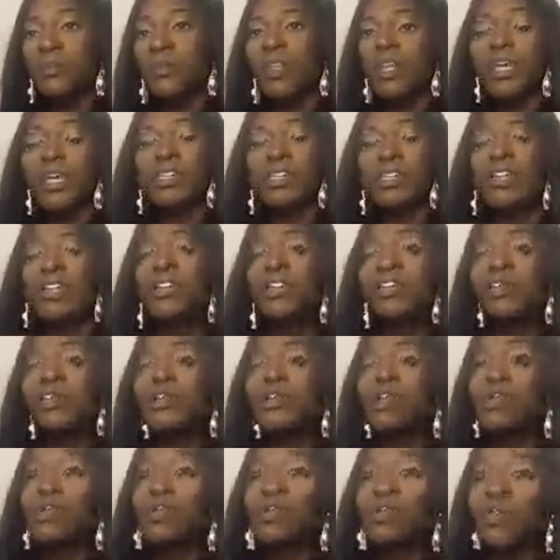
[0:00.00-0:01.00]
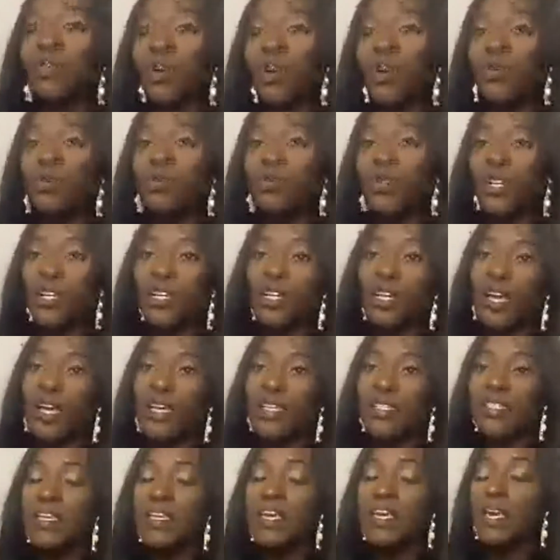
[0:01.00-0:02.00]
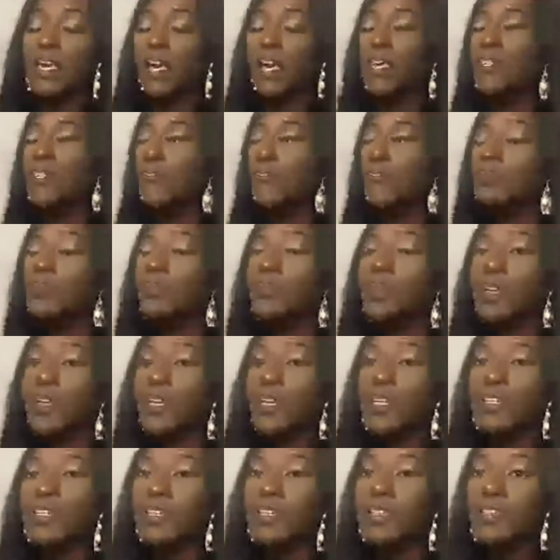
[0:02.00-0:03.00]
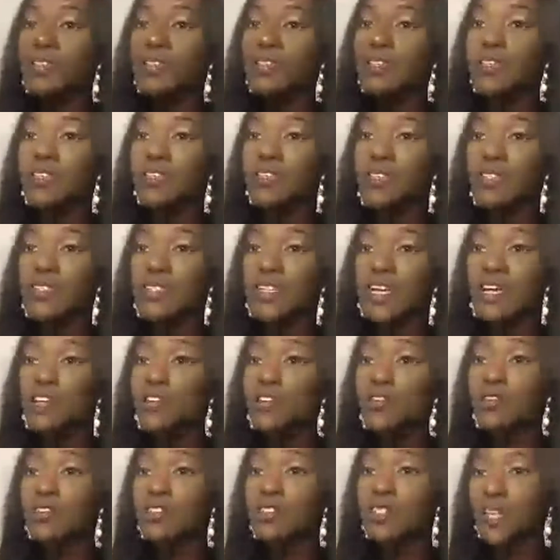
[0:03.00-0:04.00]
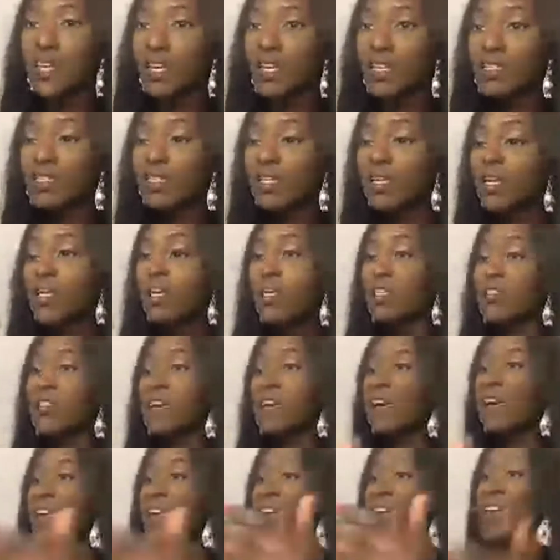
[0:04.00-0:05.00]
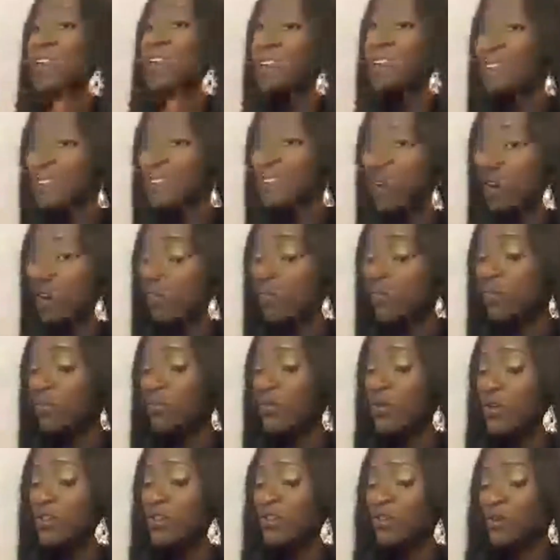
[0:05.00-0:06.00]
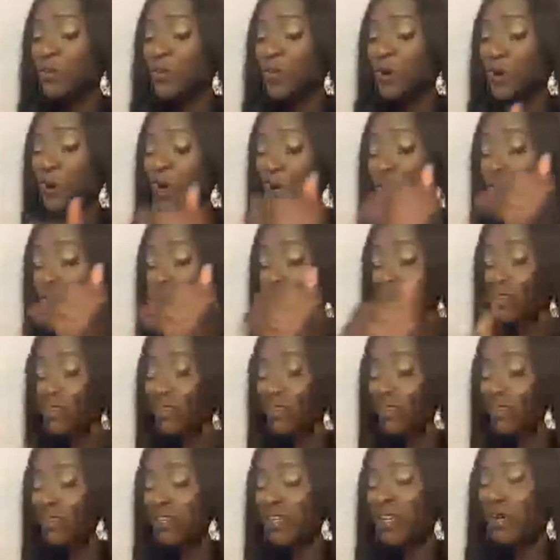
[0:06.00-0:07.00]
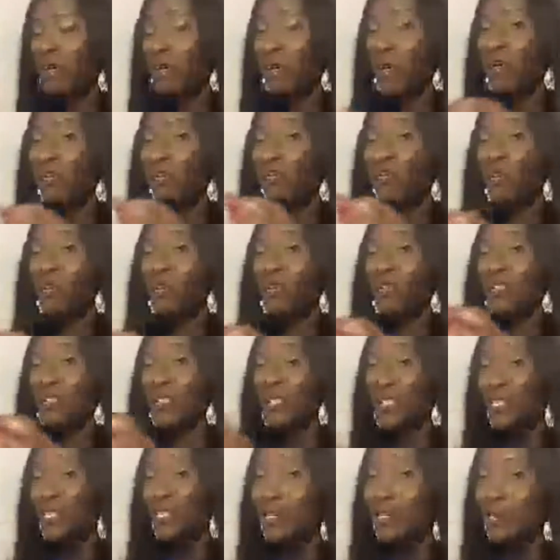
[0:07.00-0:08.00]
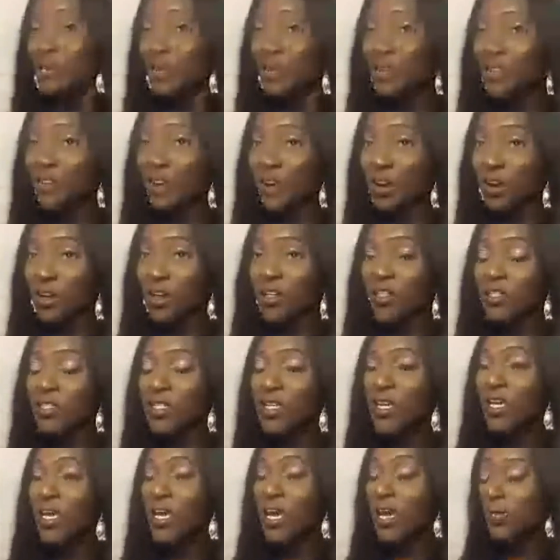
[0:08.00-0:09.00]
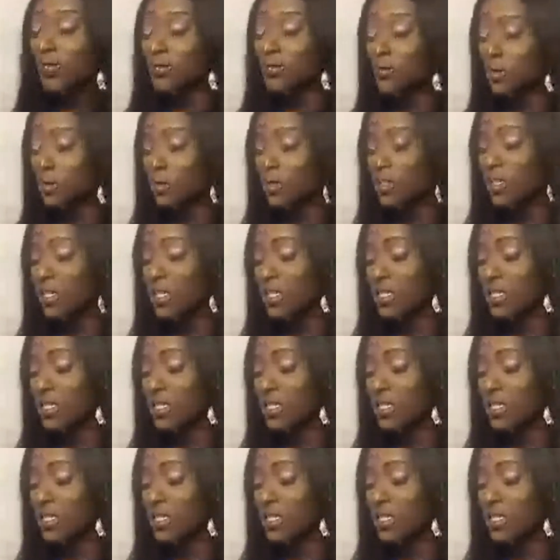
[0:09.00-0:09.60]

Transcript: then you will not realize, and you will be in this kind of state that ends up So the other thing about not dealing with hurt and brokenness,